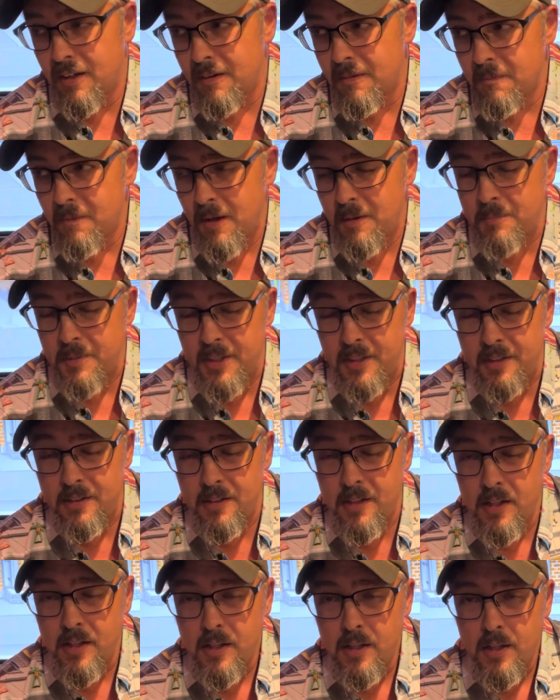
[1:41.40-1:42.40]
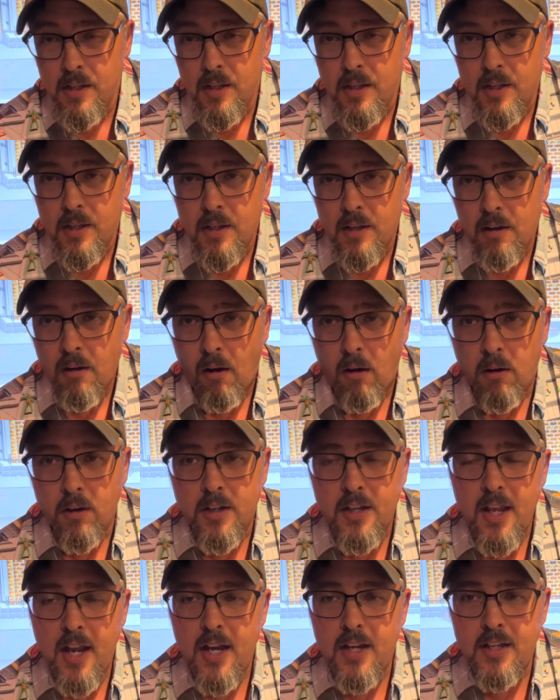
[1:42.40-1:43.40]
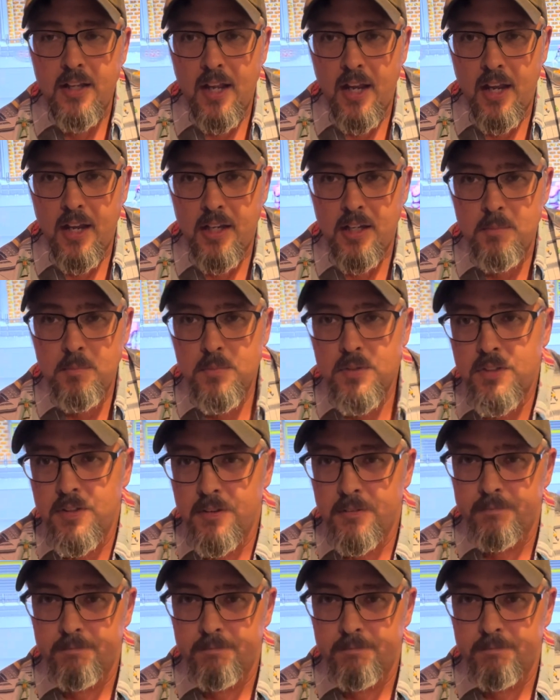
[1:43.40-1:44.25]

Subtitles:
I mean, arcade games,